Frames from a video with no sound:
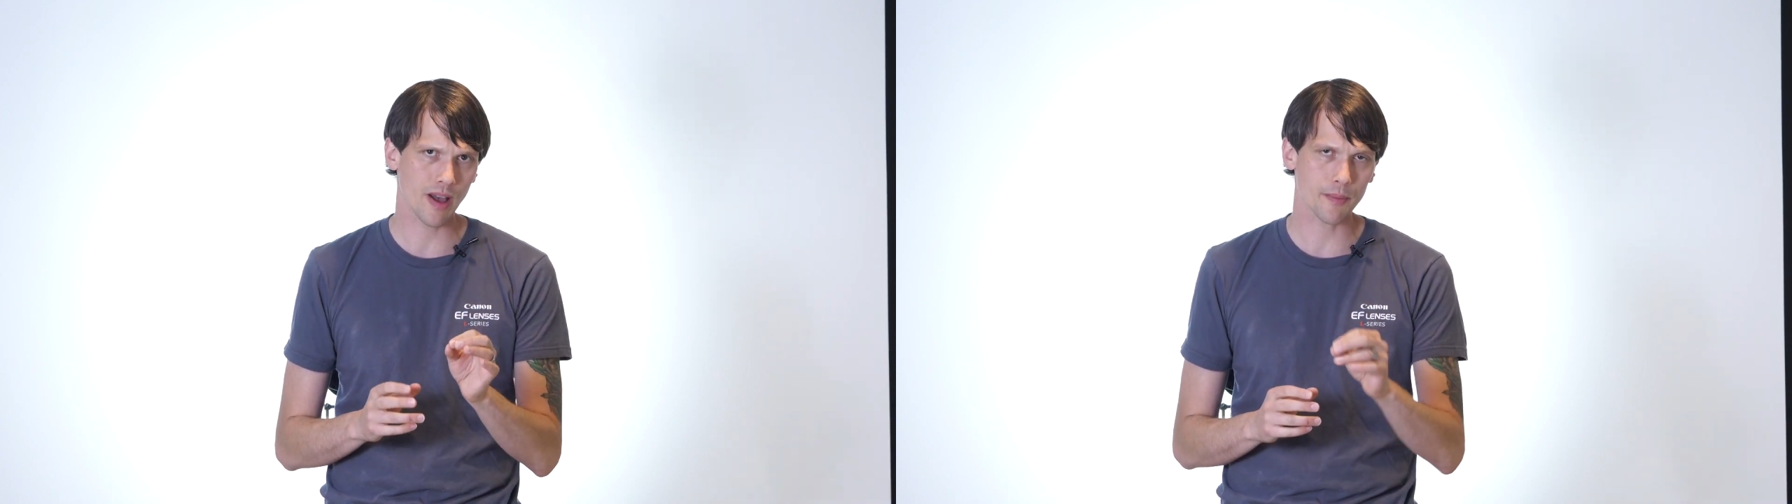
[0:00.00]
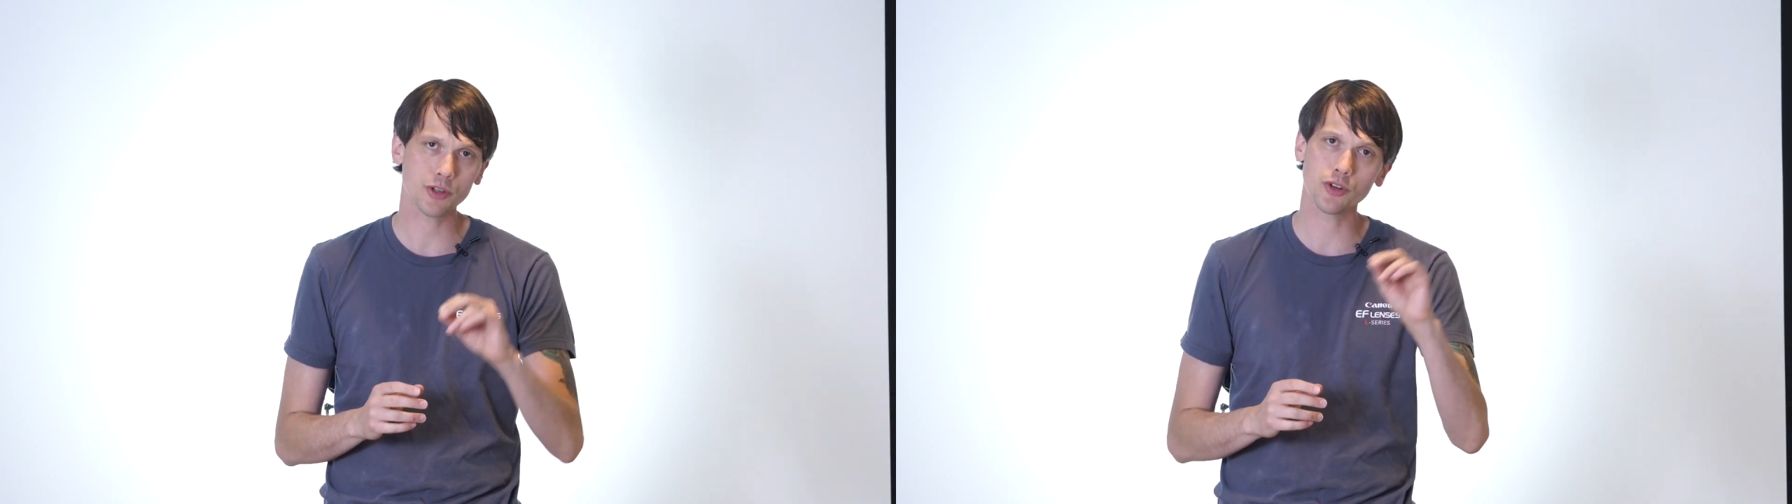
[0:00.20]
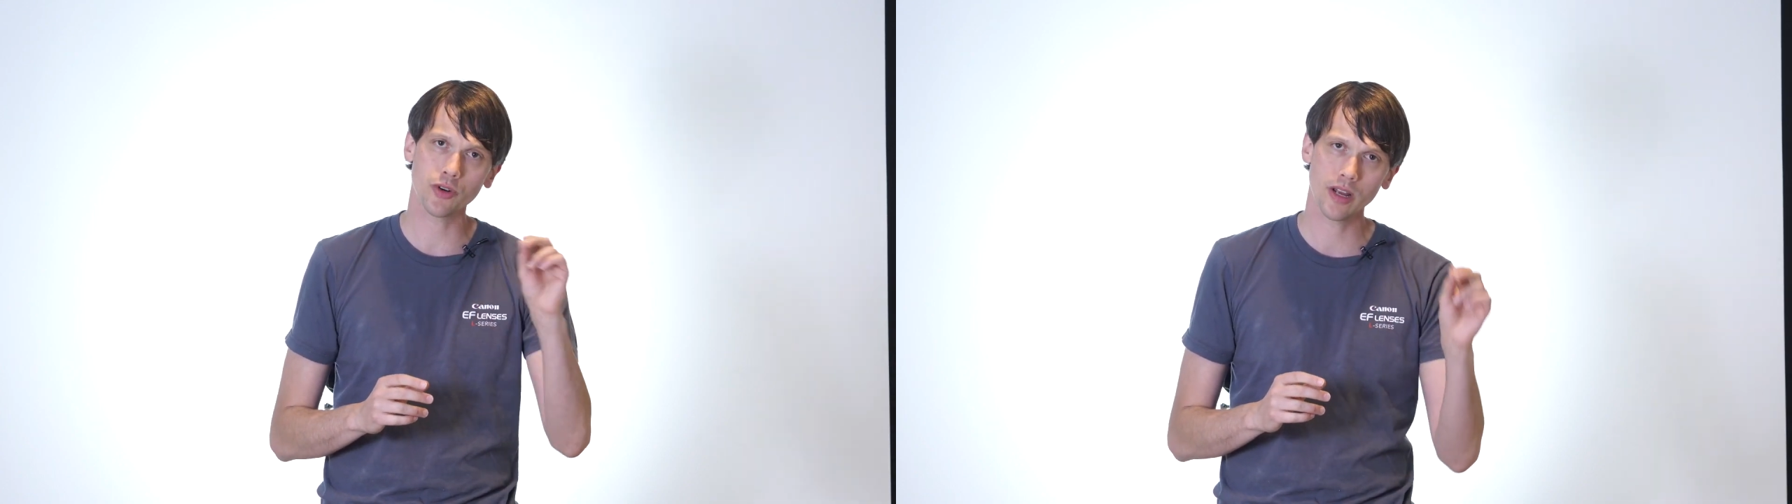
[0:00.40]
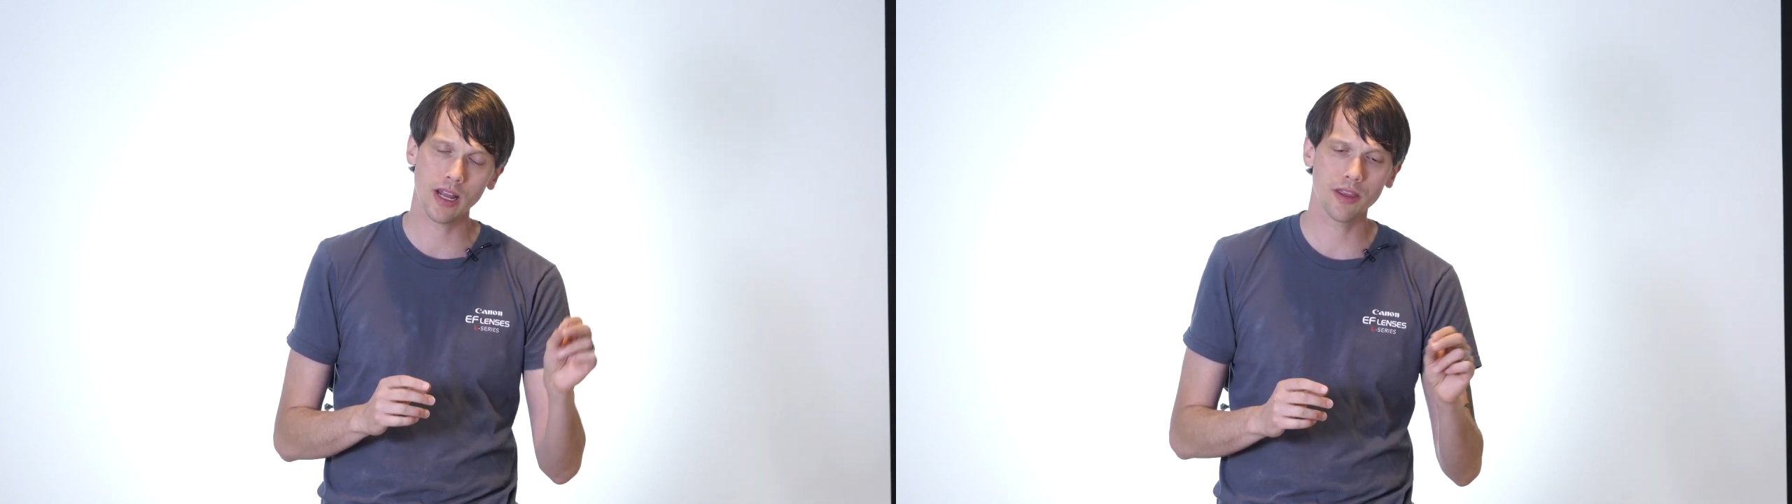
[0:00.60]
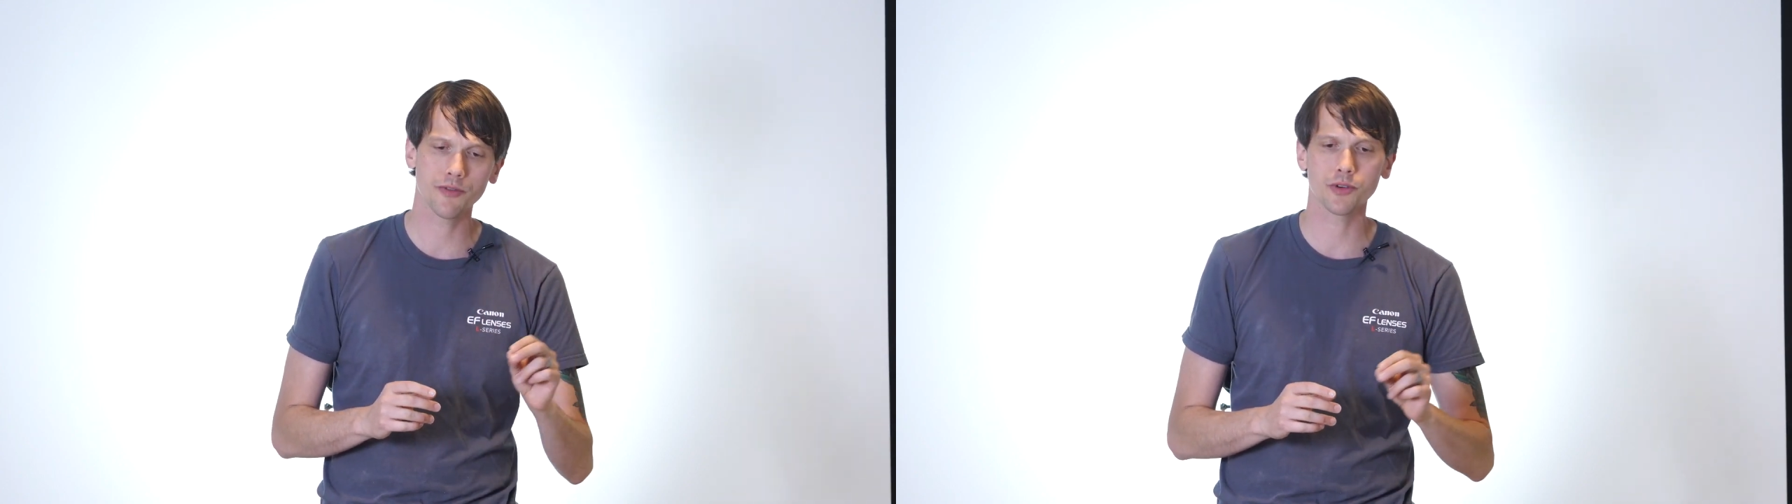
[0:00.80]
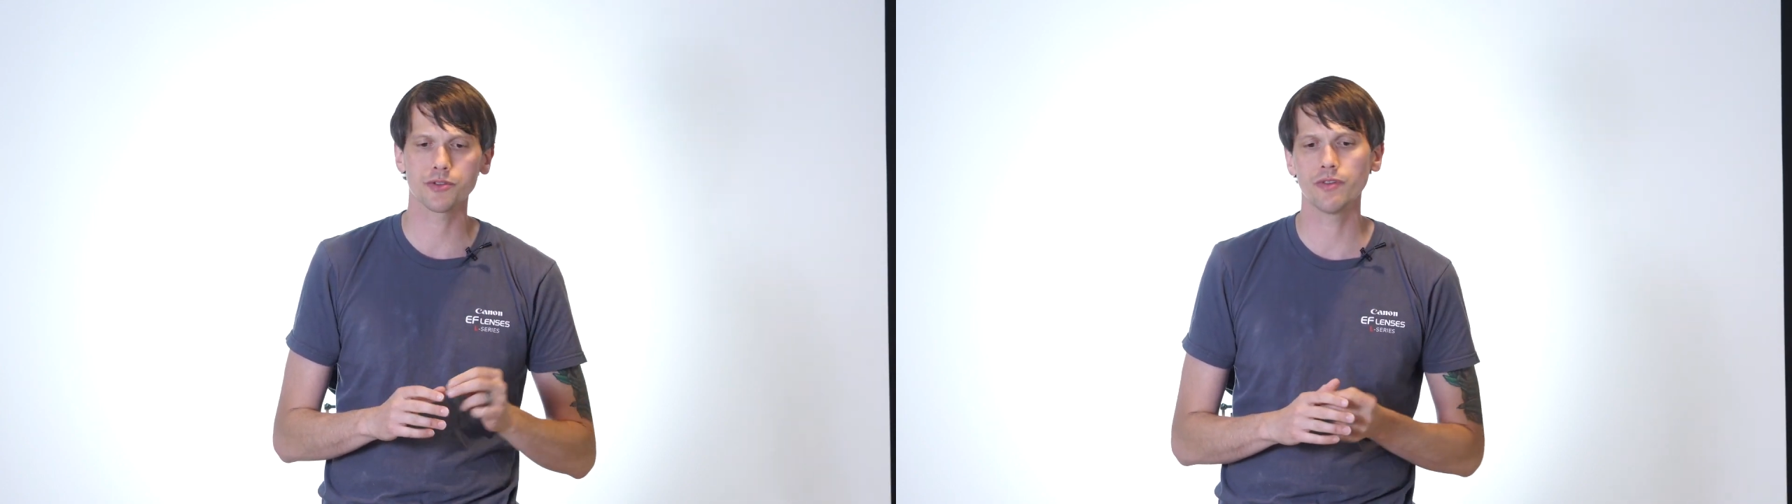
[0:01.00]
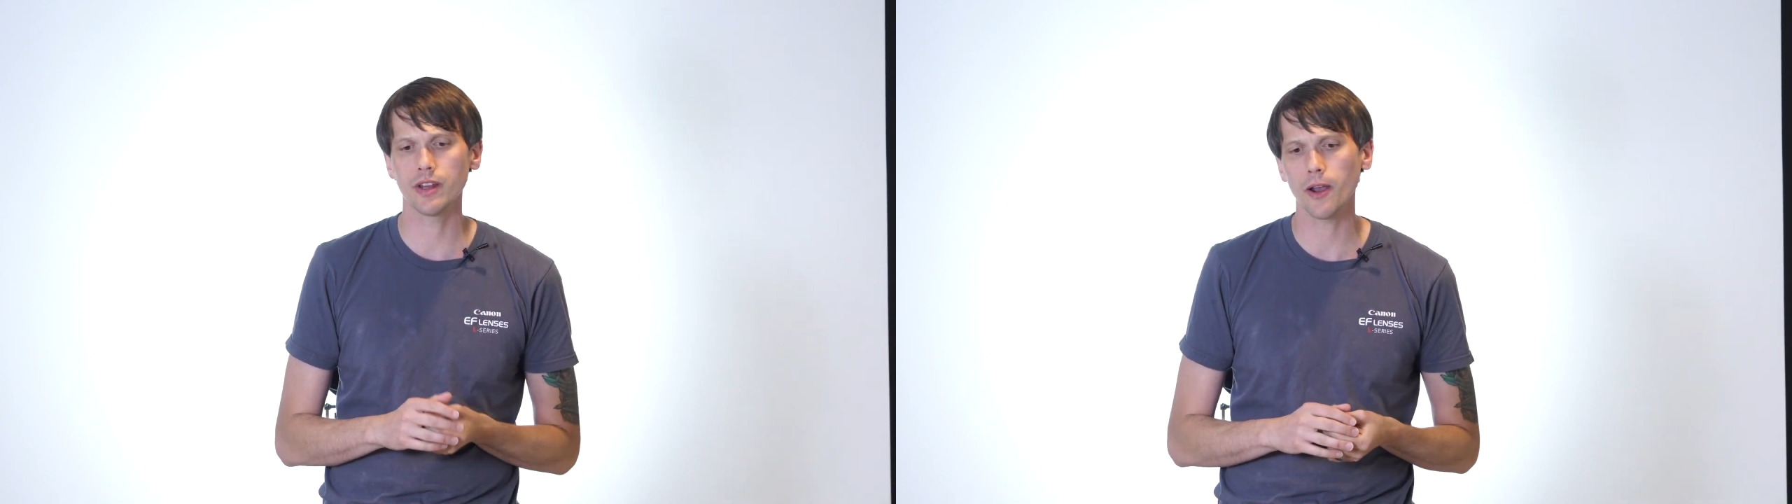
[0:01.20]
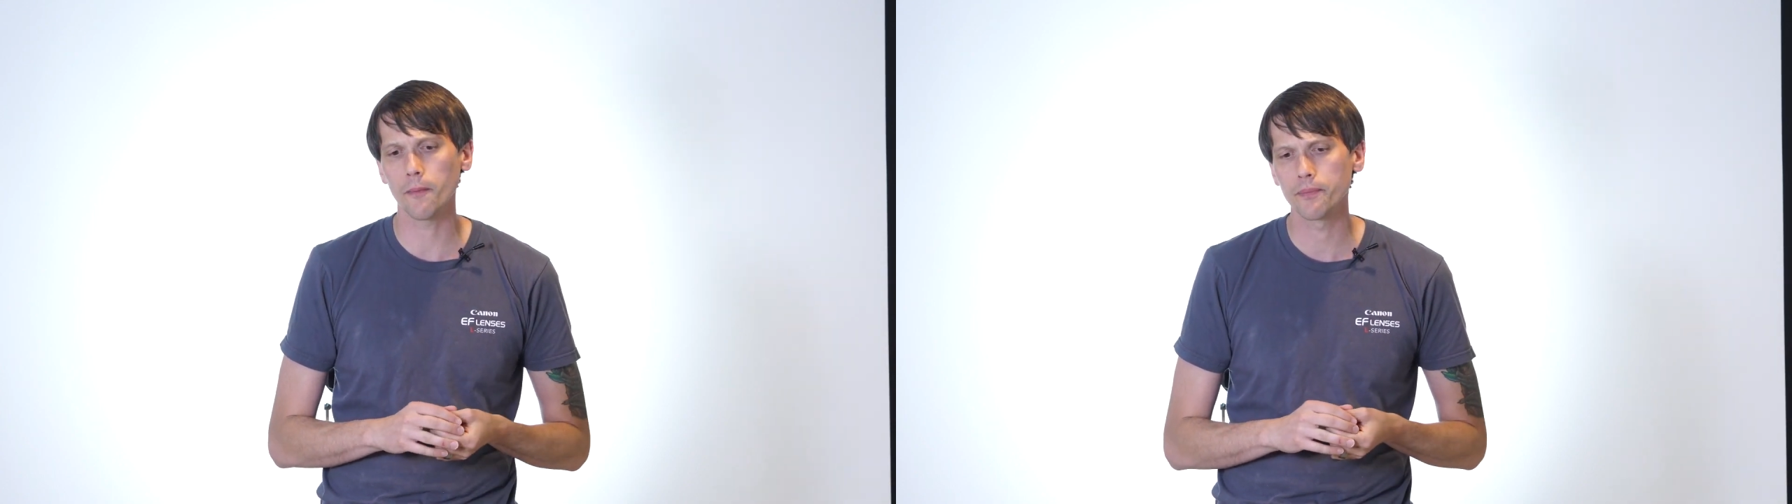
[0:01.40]
aperture in the first
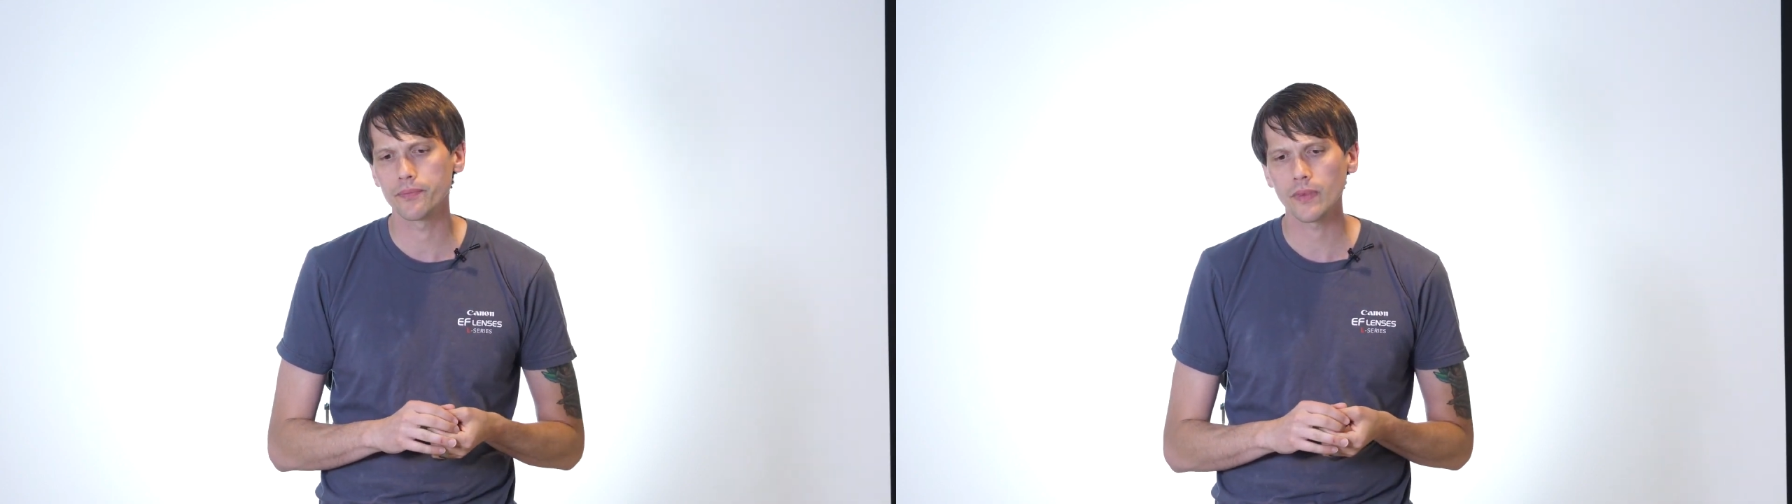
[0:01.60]
video.